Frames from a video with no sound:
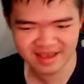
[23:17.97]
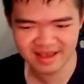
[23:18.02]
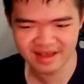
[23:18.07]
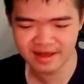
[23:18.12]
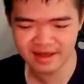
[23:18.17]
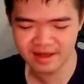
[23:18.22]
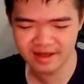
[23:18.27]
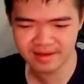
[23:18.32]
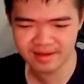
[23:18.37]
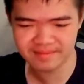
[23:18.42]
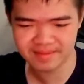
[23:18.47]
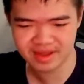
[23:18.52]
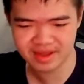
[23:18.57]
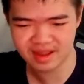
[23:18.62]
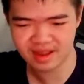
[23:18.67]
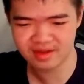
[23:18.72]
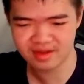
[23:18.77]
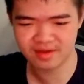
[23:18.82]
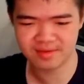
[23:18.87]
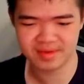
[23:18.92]
oh man,
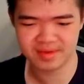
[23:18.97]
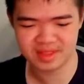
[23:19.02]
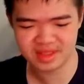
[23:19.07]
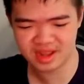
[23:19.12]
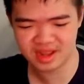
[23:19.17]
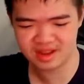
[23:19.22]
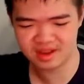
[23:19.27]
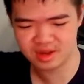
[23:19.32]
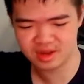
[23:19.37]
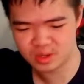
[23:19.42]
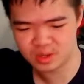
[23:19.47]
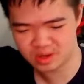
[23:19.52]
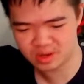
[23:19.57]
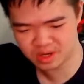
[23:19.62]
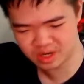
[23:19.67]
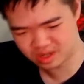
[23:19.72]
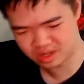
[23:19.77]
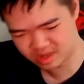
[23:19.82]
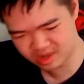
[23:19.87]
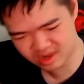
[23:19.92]
I don't even need the
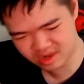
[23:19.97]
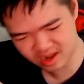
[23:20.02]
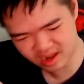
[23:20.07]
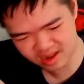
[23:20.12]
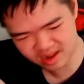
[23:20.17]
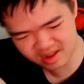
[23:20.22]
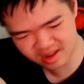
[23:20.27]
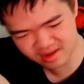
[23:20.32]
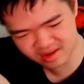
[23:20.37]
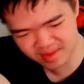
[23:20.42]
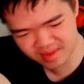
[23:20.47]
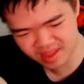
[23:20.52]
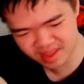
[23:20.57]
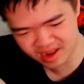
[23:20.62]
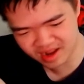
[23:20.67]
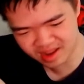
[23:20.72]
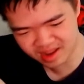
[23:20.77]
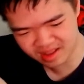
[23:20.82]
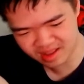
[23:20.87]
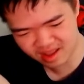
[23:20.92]
instructions. I didn't even
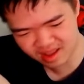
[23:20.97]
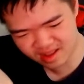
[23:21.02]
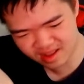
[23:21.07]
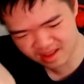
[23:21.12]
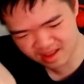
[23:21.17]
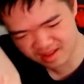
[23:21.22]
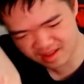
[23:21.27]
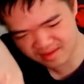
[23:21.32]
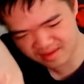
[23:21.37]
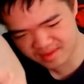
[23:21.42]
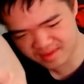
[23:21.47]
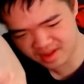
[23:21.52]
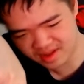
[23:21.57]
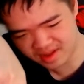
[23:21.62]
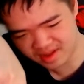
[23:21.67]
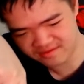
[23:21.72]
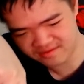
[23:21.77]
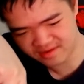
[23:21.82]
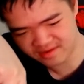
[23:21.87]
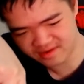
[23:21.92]
need it. I didn't even get
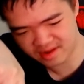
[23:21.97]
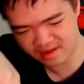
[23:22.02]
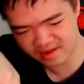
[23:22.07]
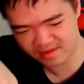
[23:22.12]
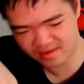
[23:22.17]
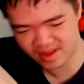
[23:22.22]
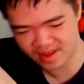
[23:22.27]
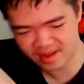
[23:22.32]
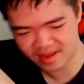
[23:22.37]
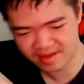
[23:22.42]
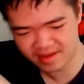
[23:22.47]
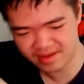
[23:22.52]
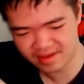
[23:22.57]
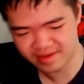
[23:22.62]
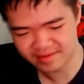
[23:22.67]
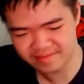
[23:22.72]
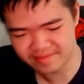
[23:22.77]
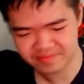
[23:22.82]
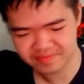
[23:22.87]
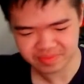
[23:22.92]
it. Anyway.
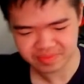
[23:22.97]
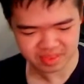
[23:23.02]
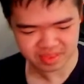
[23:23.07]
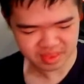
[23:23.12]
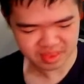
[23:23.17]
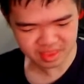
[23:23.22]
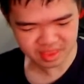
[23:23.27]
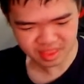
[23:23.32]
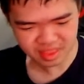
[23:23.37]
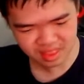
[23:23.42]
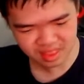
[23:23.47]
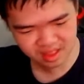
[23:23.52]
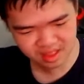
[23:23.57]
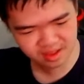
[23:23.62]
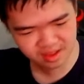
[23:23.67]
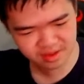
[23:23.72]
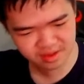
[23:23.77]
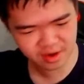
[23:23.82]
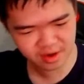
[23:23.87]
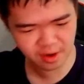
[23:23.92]

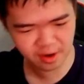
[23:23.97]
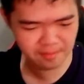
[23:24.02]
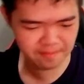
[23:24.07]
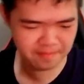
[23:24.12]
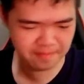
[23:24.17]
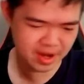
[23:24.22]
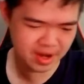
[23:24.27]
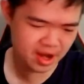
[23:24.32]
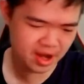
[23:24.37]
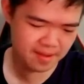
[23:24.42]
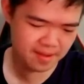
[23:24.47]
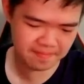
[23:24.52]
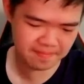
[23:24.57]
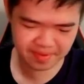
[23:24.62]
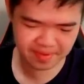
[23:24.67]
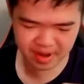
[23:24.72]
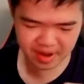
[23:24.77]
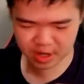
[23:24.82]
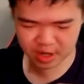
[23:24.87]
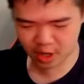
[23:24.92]
Let's open up.
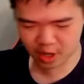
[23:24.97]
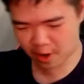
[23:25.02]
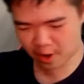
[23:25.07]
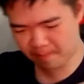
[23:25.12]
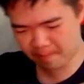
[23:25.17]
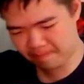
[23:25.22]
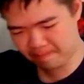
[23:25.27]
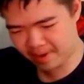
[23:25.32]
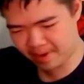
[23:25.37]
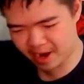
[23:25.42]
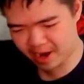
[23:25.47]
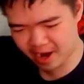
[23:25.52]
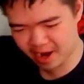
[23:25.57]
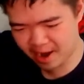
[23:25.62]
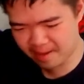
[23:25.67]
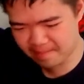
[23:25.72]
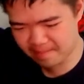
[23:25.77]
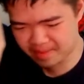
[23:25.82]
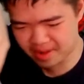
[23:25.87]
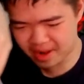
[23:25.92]
Let's open
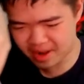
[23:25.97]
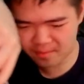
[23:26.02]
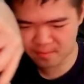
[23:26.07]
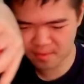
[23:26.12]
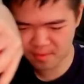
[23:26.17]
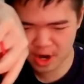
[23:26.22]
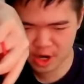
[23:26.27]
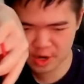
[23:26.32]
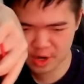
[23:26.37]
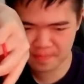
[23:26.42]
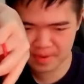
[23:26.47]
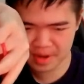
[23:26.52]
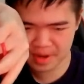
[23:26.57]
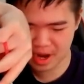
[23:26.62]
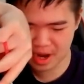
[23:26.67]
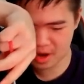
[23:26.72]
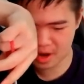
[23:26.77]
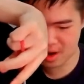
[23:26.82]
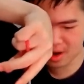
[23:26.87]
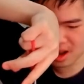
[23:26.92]
up the
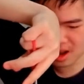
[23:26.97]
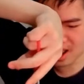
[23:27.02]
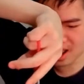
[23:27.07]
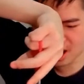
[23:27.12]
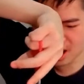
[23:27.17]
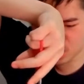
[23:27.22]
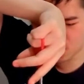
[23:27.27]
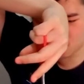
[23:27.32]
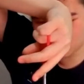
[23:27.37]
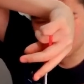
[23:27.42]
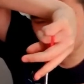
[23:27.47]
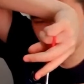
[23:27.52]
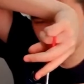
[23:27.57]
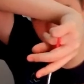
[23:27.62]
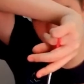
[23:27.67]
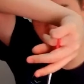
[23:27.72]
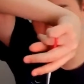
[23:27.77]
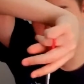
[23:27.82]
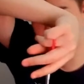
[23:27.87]
Waspinator, the last one for